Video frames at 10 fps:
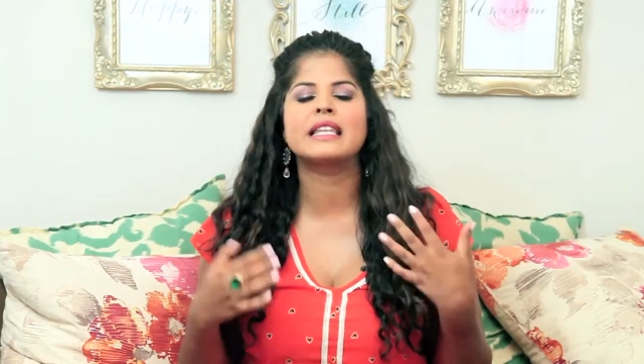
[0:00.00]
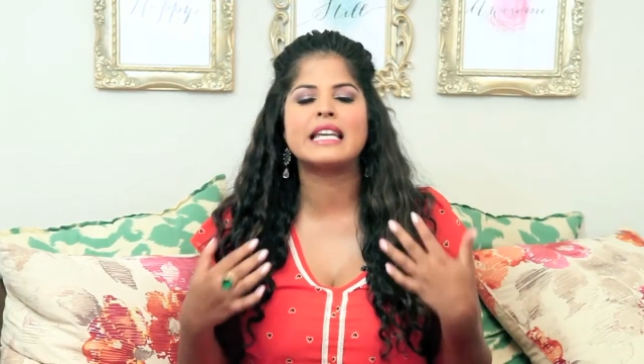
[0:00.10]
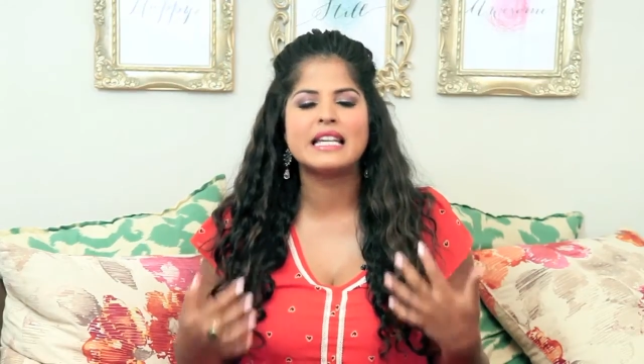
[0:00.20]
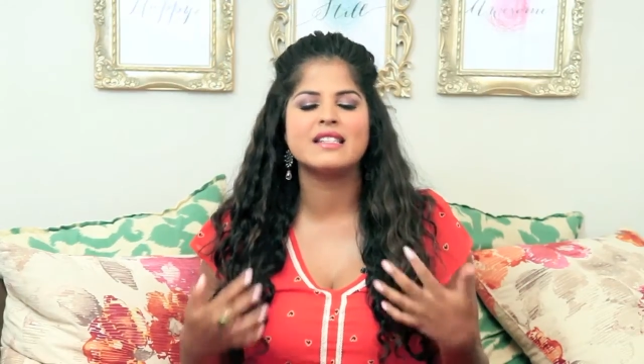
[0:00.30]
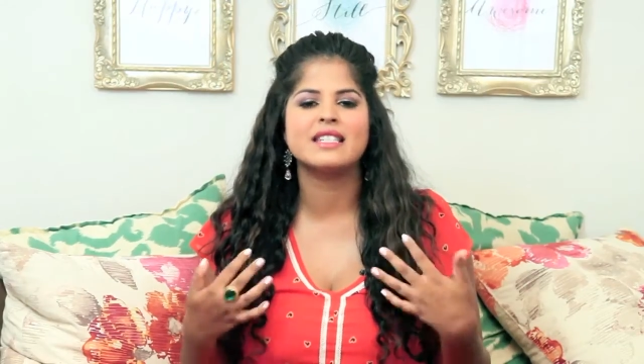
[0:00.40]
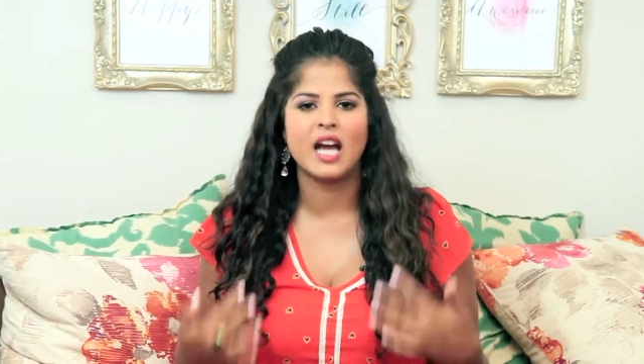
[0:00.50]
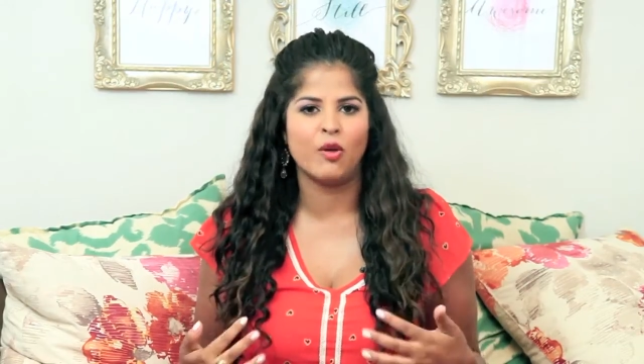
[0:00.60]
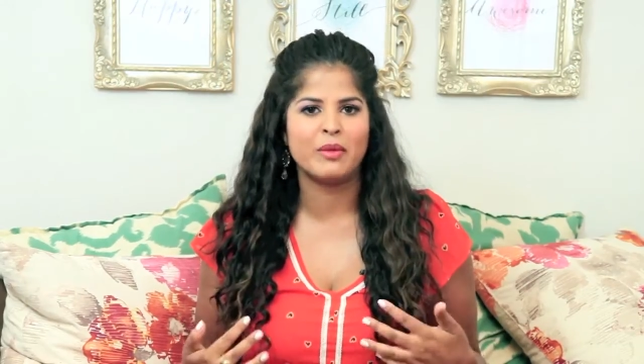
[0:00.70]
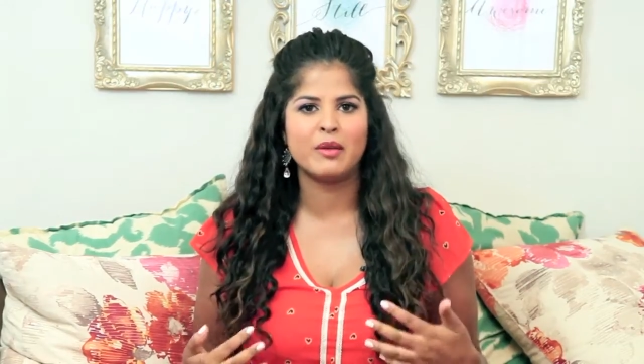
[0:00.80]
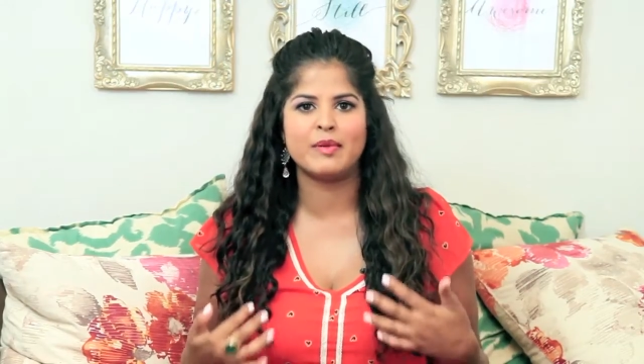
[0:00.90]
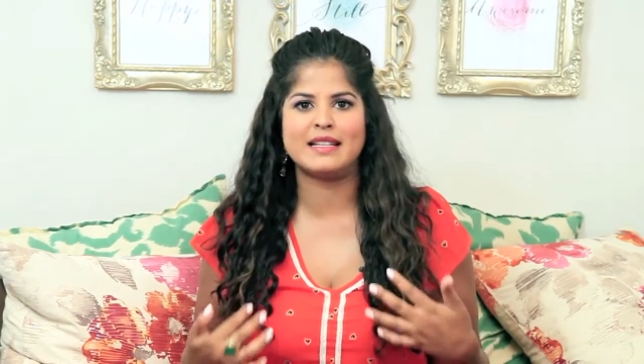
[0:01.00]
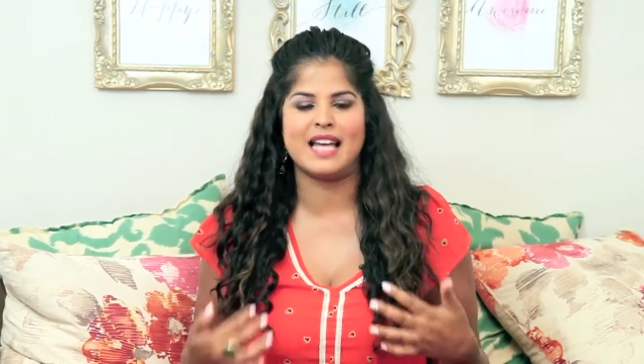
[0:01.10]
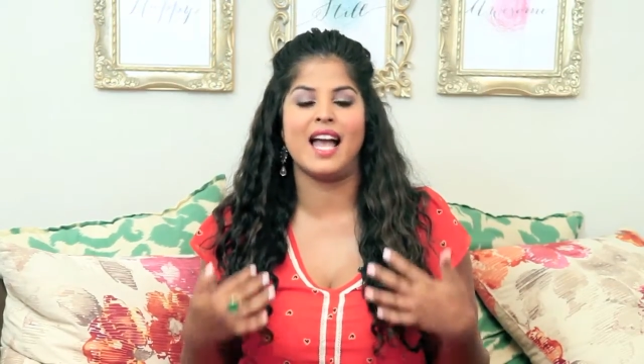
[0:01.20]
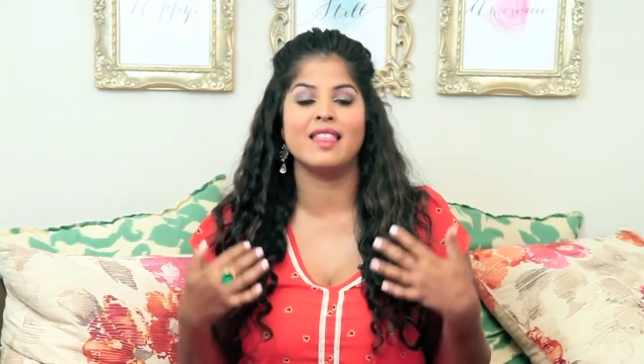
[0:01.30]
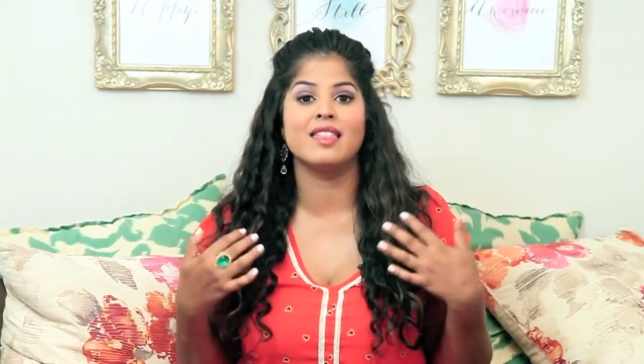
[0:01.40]
please tell me, because
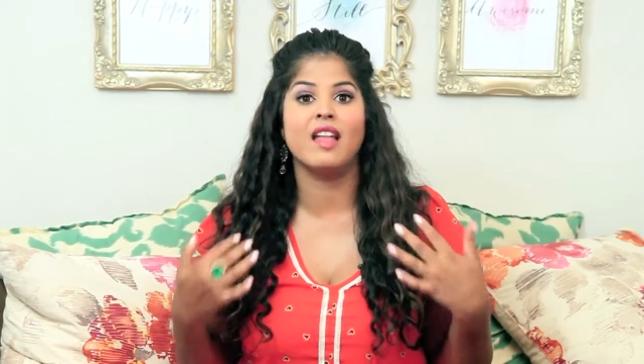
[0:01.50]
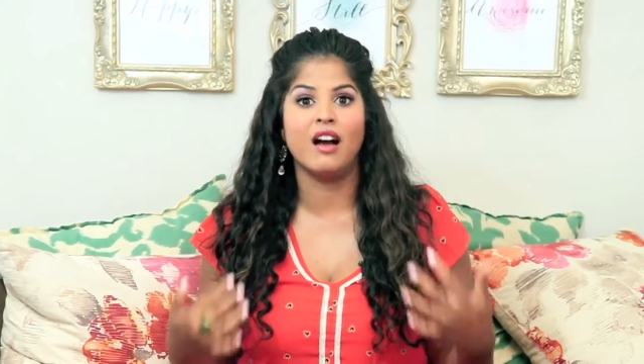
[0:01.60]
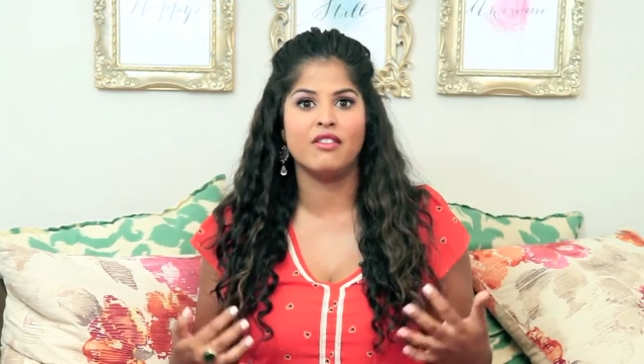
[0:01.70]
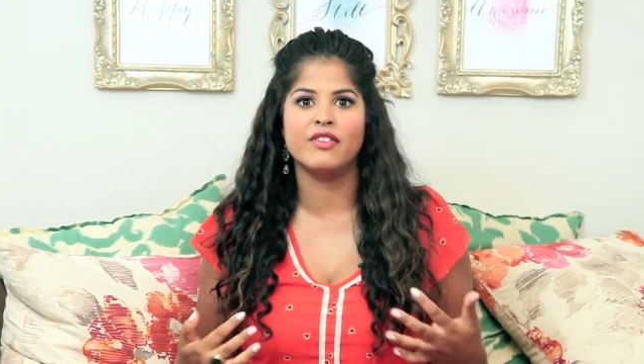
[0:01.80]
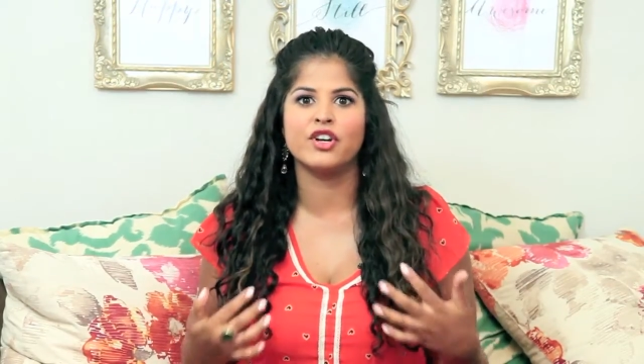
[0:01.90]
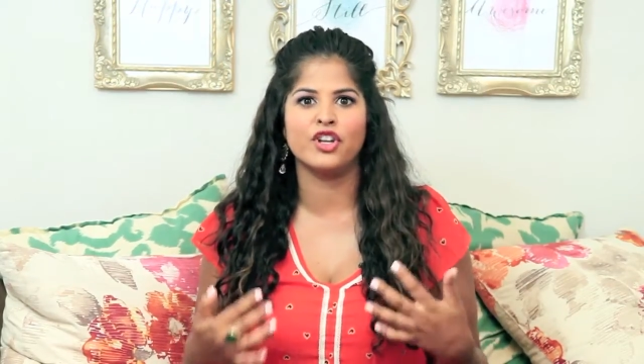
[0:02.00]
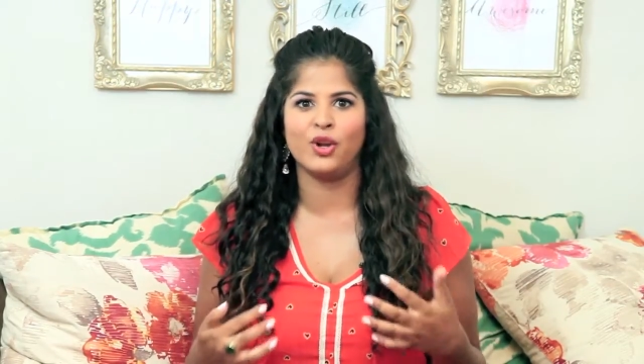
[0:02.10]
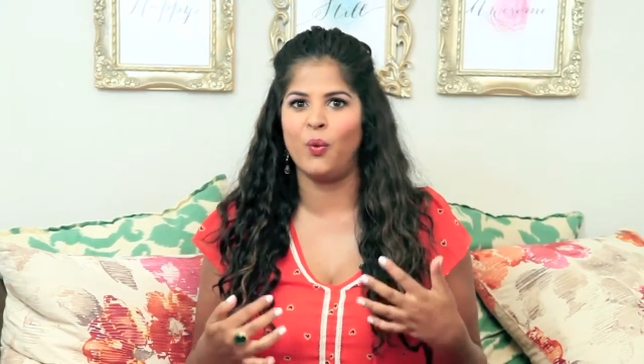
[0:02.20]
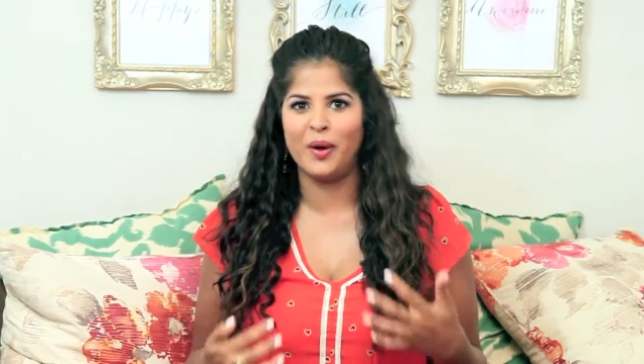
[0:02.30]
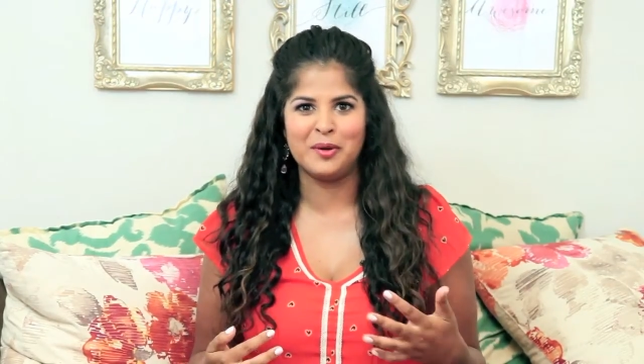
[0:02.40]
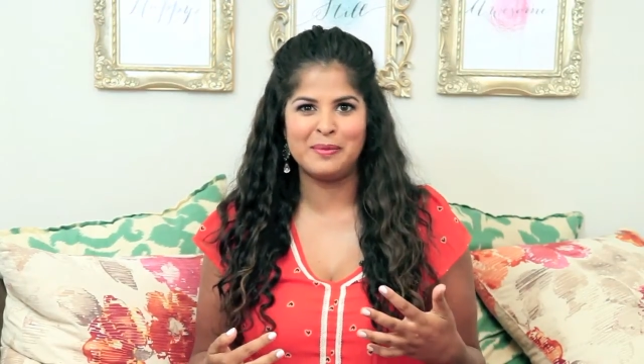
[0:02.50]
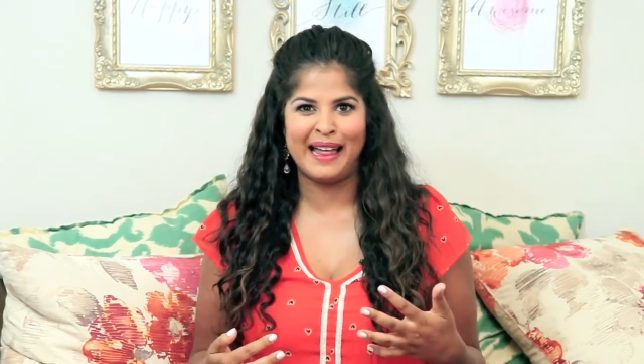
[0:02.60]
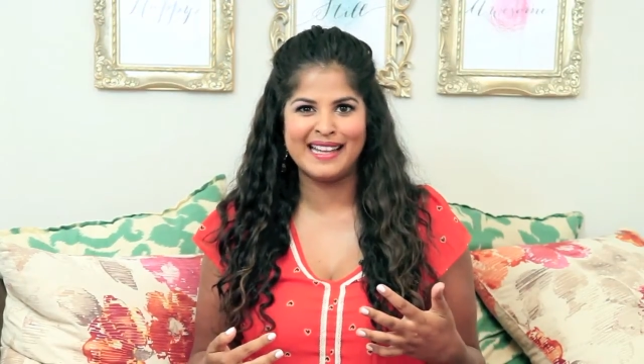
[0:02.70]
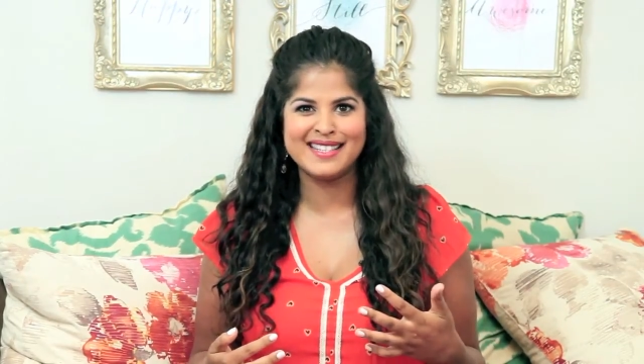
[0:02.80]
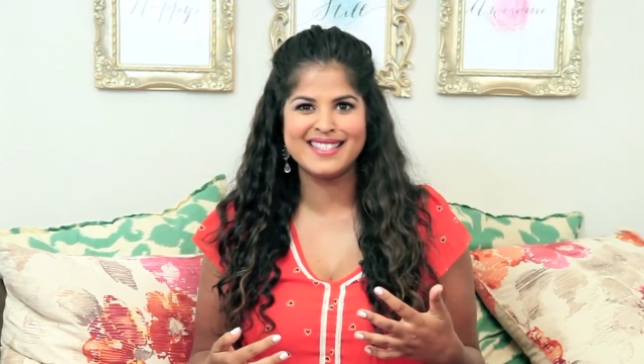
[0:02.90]
I love good oil
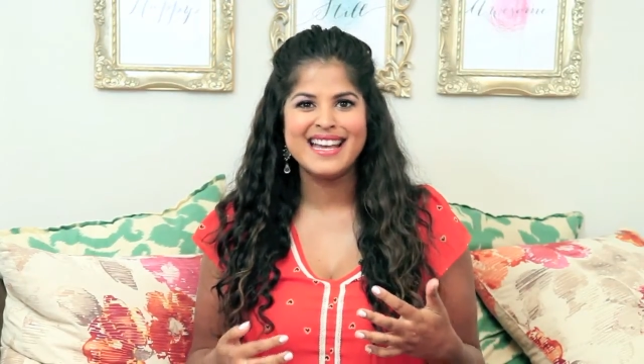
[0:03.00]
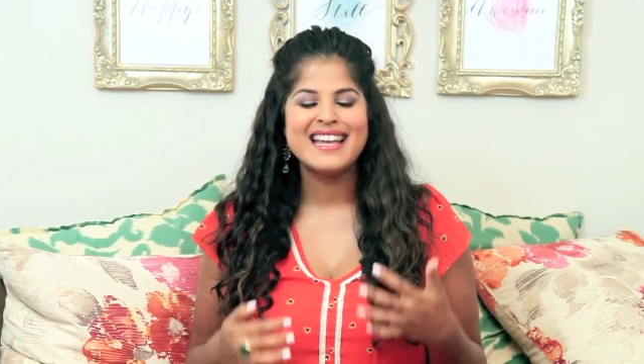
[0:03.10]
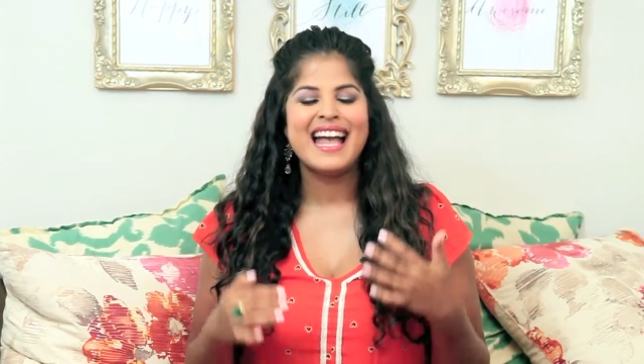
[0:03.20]
blends.